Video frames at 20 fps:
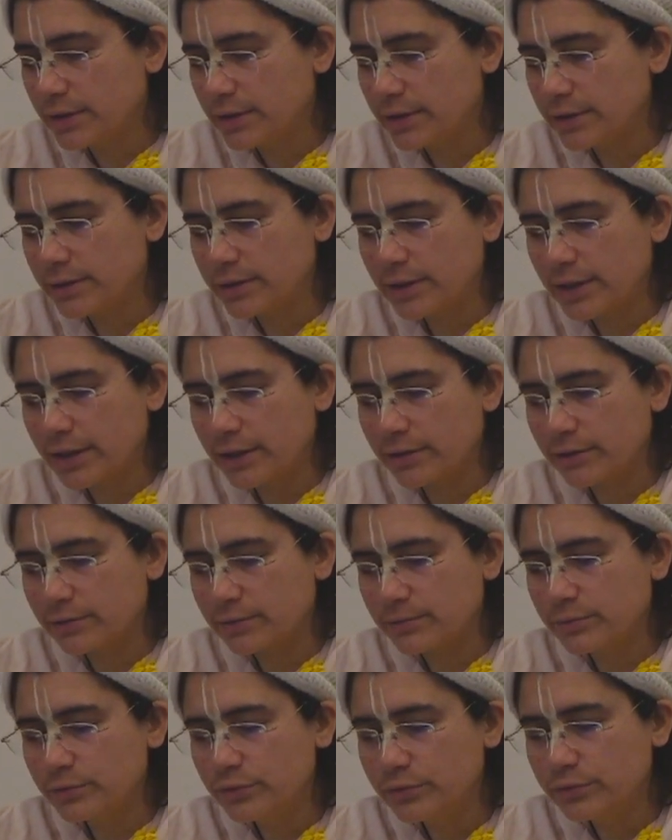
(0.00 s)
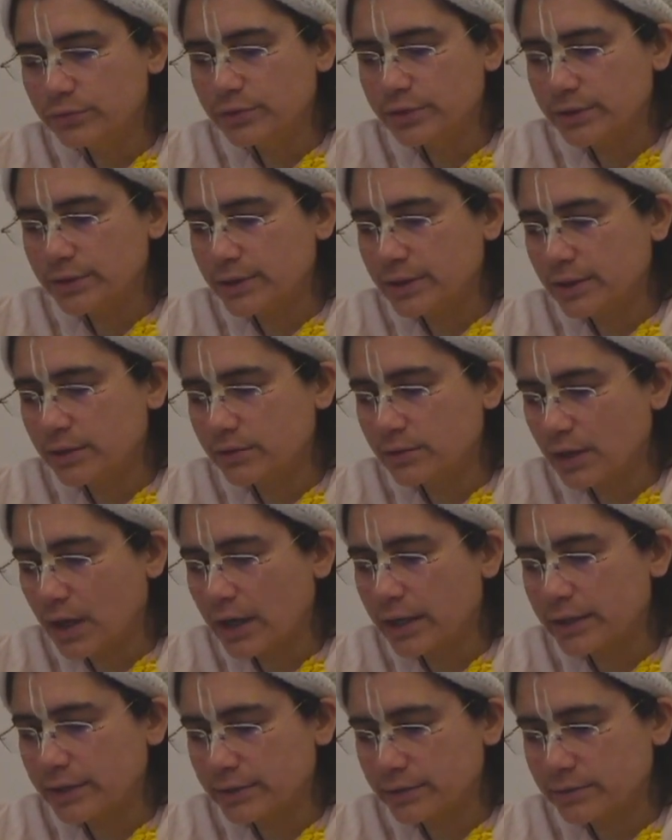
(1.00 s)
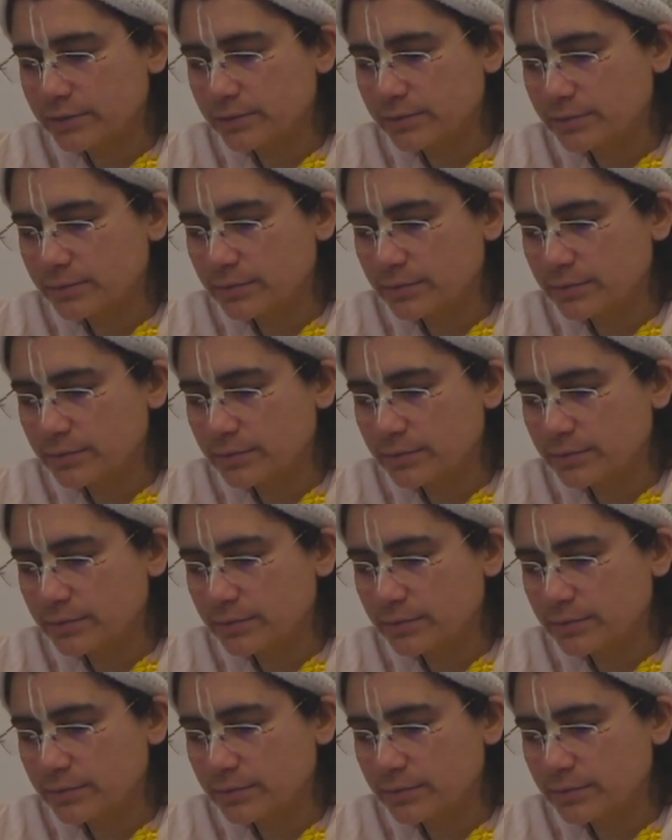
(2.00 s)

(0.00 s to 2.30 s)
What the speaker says: in their mood and their line,